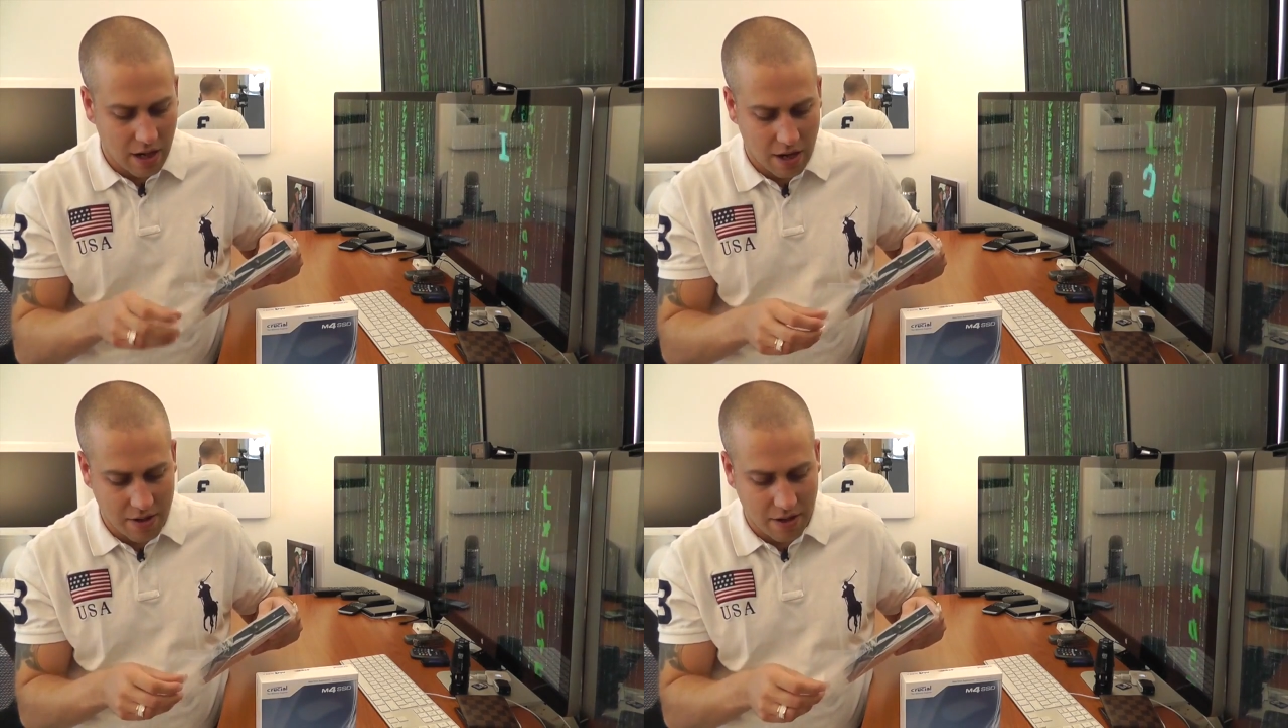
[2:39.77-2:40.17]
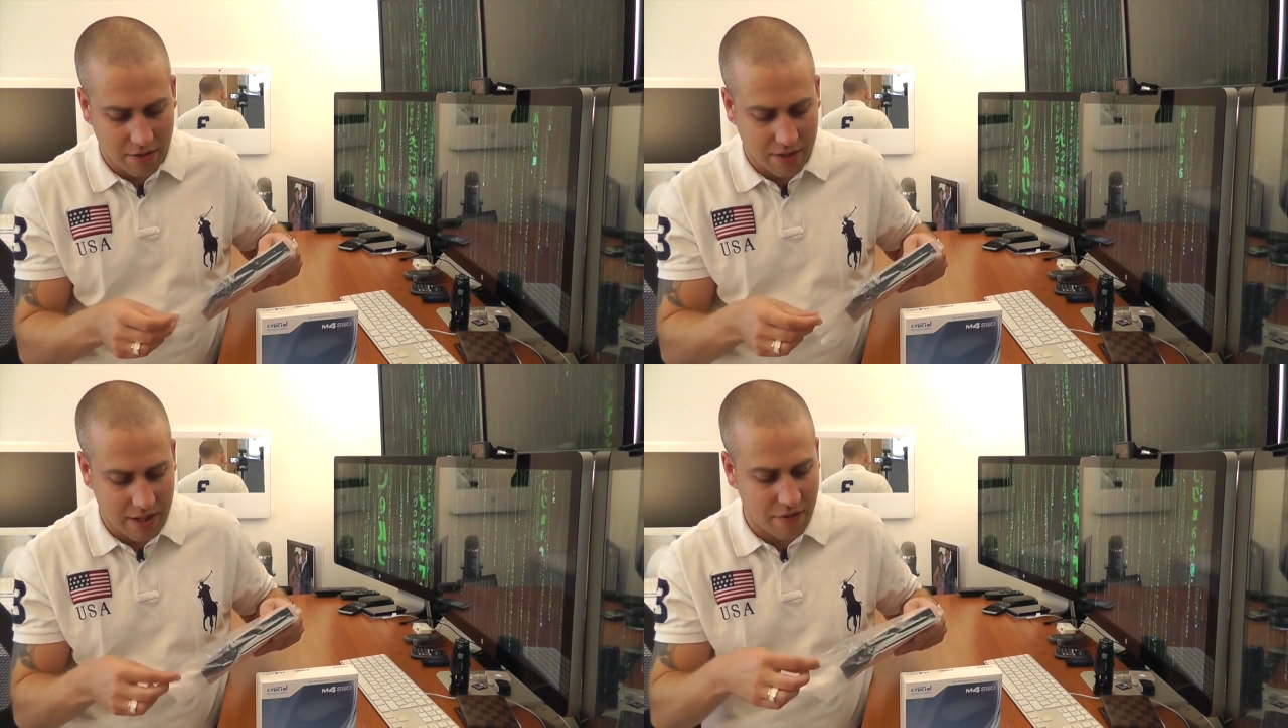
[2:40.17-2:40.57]
Only
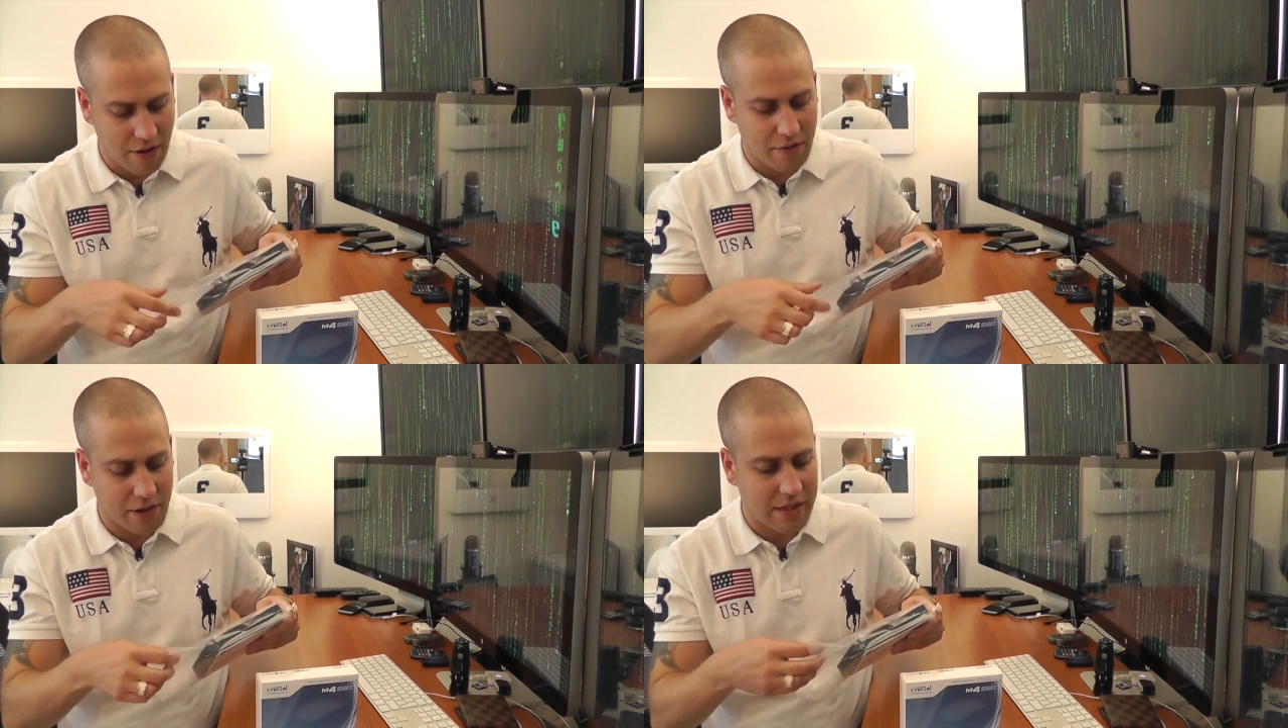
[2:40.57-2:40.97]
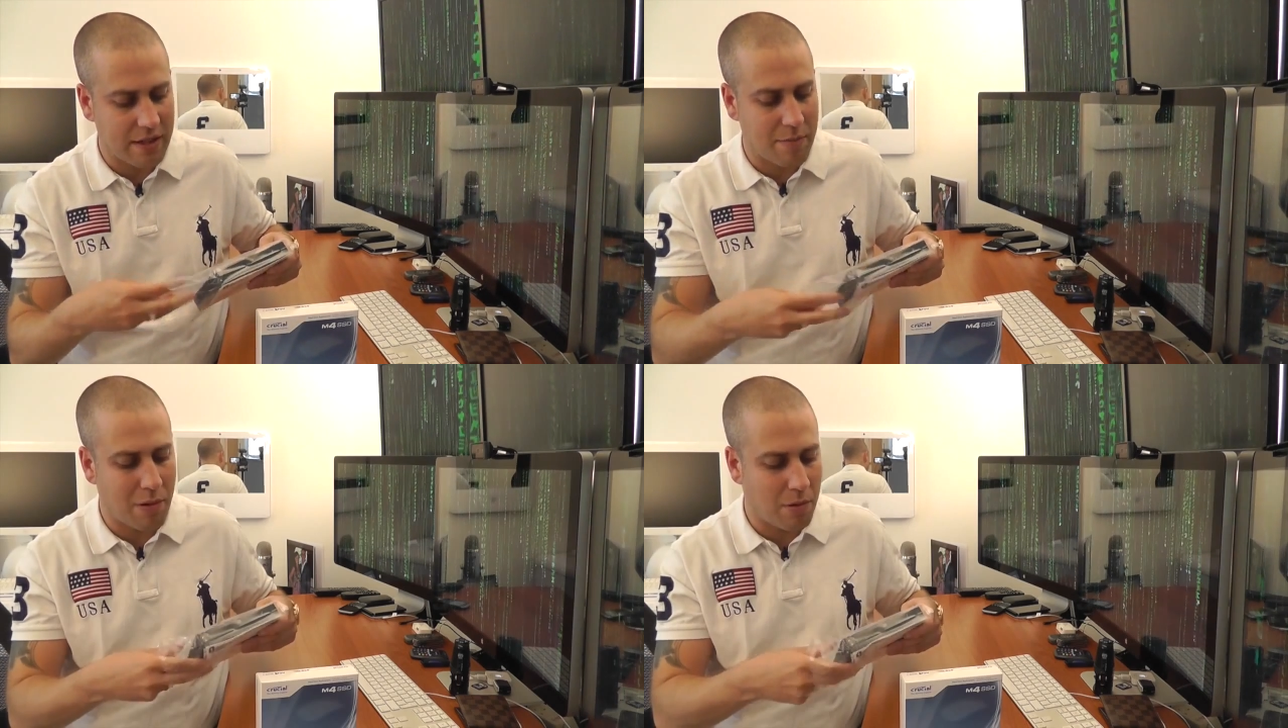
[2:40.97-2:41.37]
obviously a very
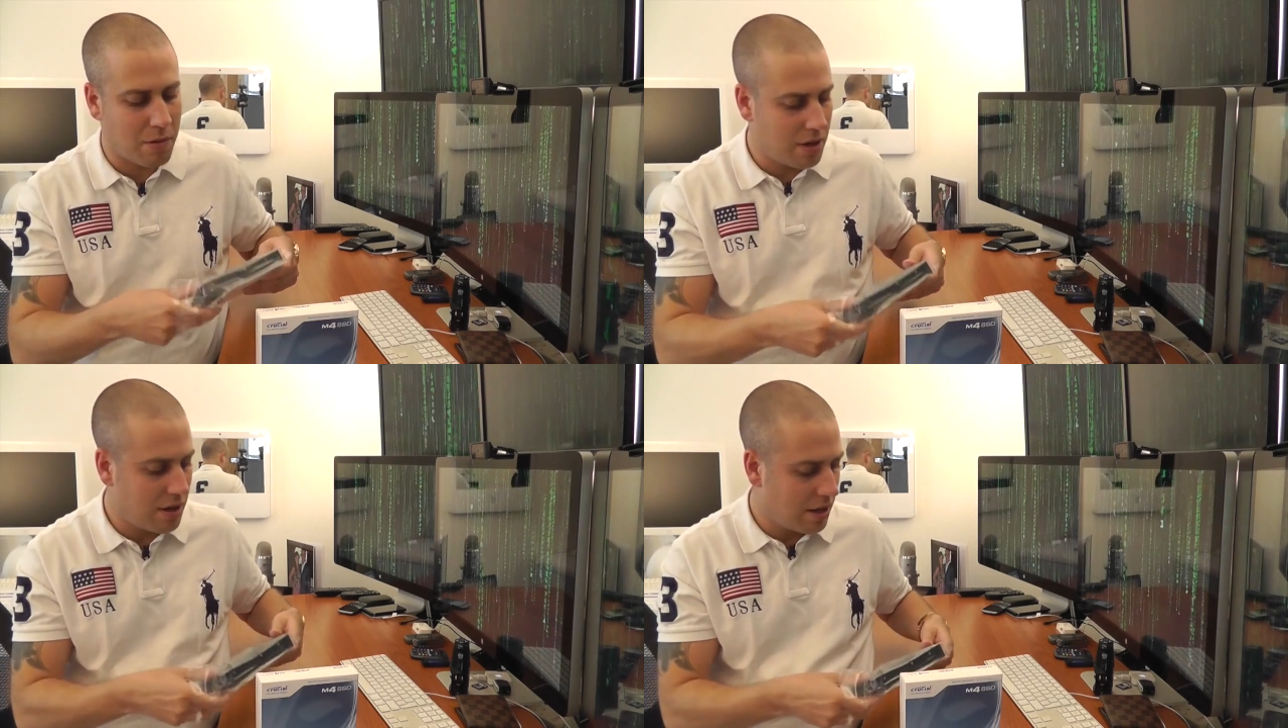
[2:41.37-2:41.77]
simple